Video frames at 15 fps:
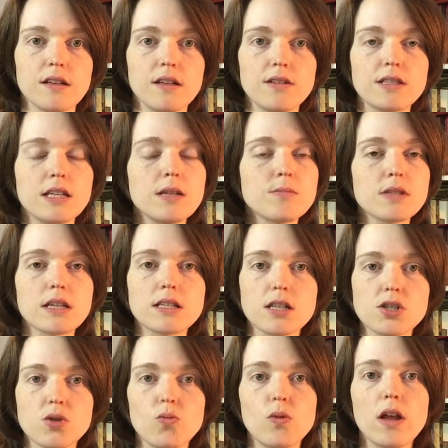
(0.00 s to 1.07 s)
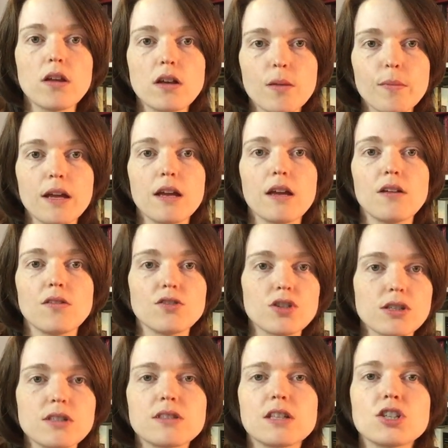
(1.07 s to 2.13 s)
It seems like such a welcoming,
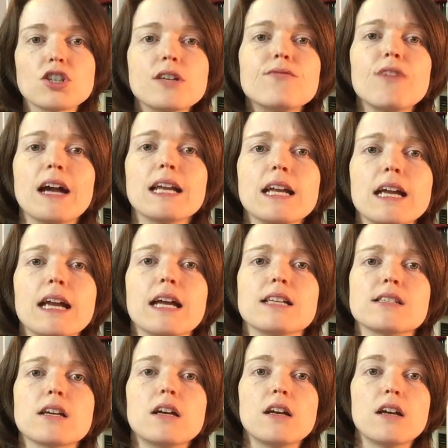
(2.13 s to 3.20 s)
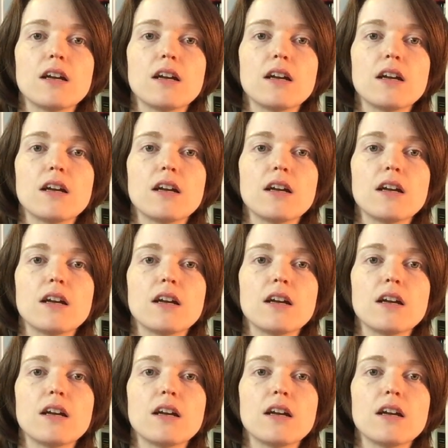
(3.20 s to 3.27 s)
just such an inviting and